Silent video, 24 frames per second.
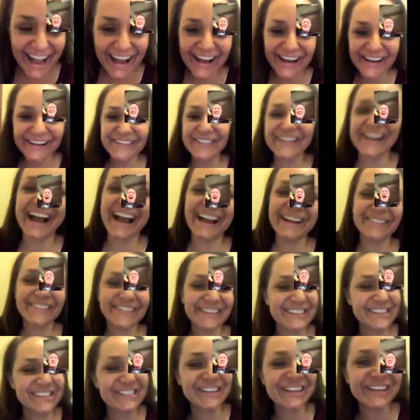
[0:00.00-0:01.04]
All right. Well, I
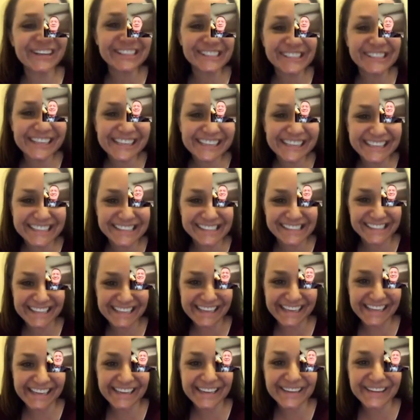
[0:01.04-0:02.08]
apologize.
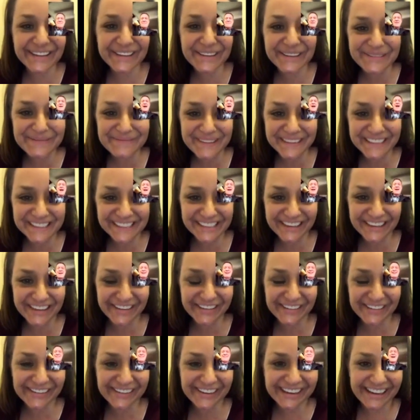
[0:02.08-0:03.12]
See you. Miss
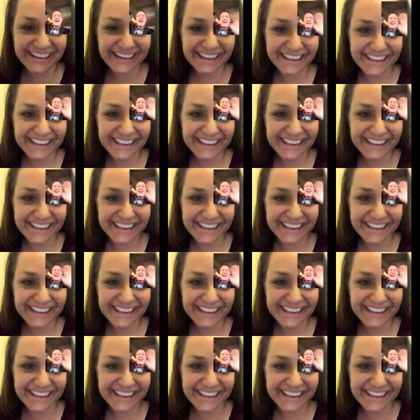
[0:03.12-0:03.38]
you.